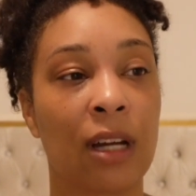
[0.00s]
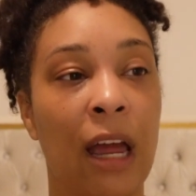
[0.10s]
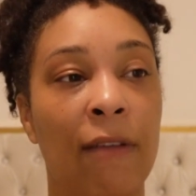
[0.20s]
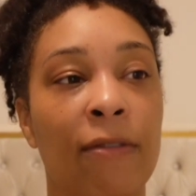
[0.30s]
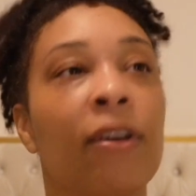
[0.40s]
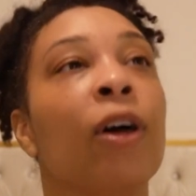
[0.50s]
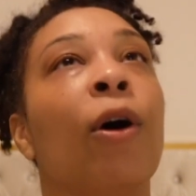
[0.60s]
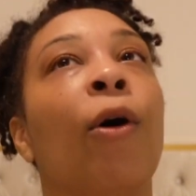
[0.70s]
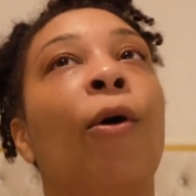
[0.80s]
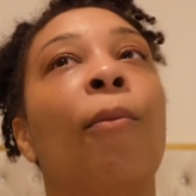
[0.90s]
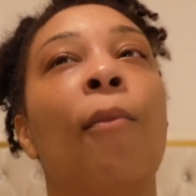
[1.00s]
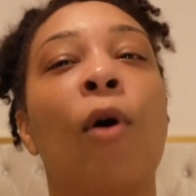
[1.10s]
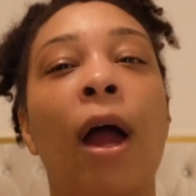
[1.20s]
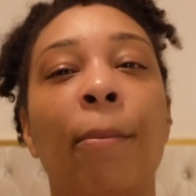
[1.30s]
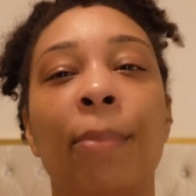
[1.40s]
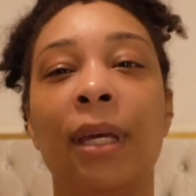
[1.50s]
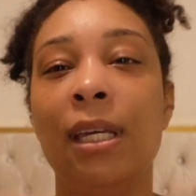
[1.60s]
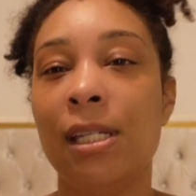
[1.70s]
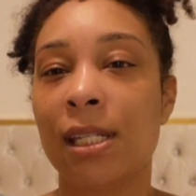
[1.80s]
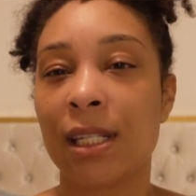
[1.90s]
I feel more at
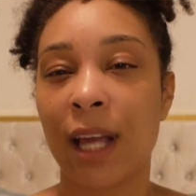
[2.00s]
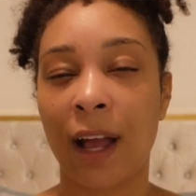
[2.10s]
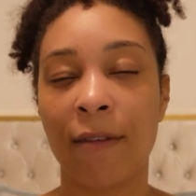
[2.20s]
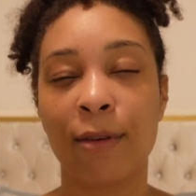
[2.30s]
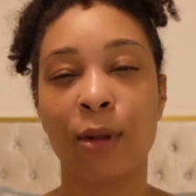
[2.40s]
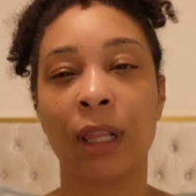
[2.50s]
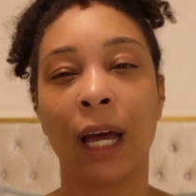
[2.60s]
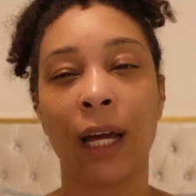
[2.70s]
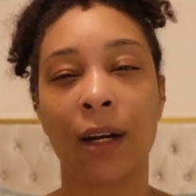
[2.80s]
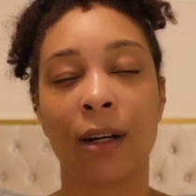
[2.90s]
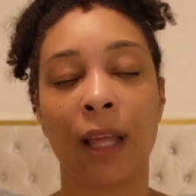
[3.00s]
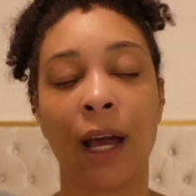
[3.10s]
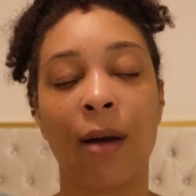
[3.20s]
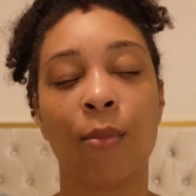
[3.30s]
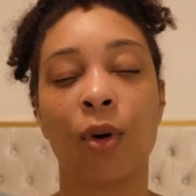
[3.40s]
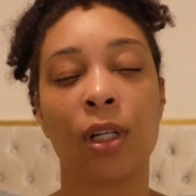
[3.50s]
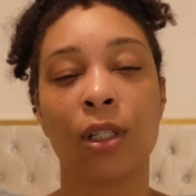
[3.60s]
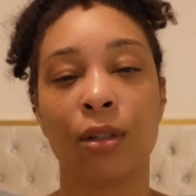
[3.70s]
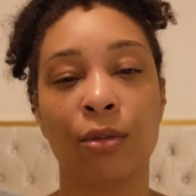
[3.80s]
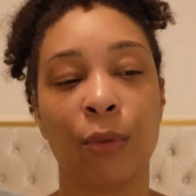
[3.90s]
peace. Like I feel lighter. Like I'm more in
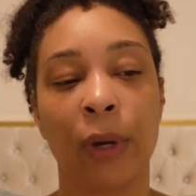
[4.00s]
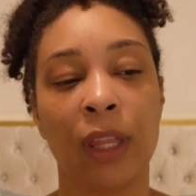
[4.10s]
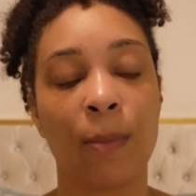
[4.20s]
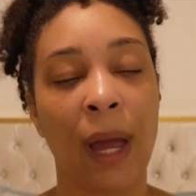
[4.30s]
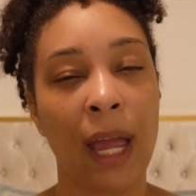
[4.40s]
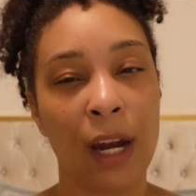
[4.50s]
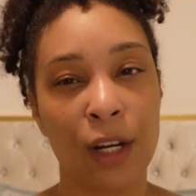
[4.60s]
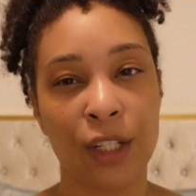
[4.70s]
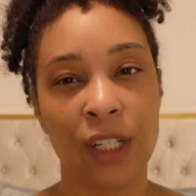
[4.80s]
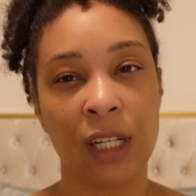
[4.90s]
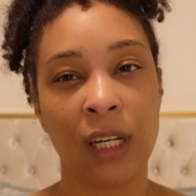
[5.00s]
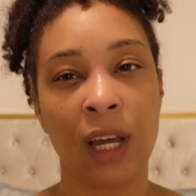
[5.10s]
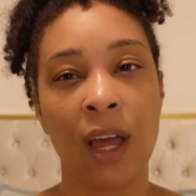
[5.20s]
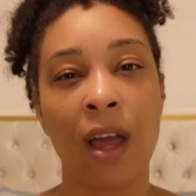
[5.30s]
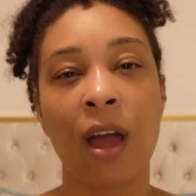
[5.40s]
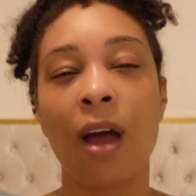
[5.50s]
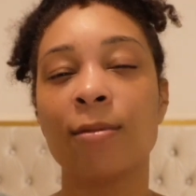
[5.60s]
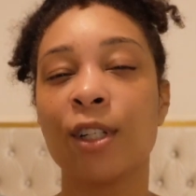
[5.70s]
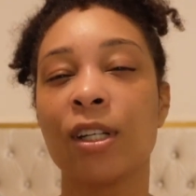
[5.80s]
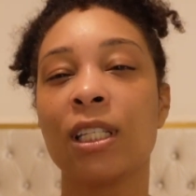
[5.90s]
tune with my energy.
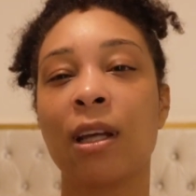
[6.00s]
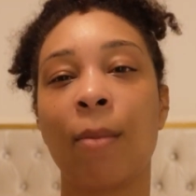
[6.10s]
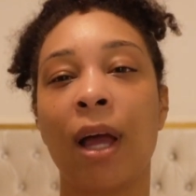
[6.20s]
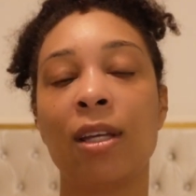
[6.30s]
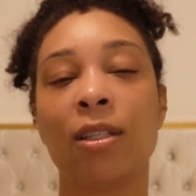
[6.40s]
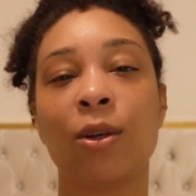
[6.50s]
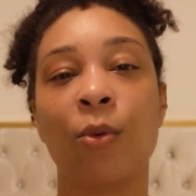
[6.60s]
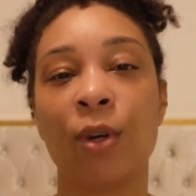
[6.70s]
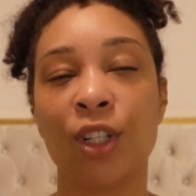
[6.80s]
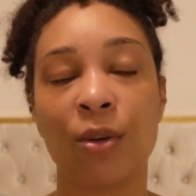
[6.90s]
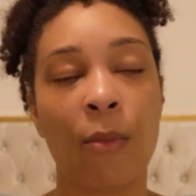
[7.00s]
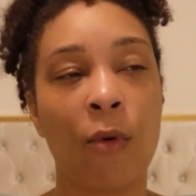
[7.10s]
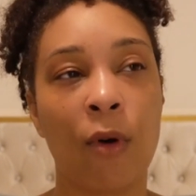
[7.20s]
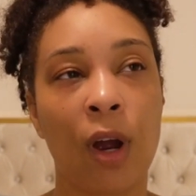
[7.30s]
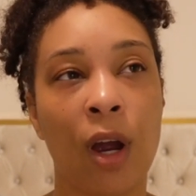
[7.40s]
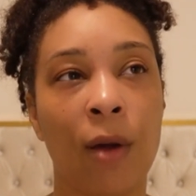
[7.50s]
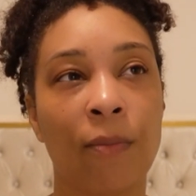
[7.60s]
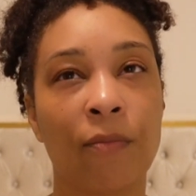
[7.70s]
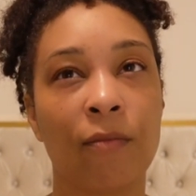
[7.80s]
I'm trusting my intuition more.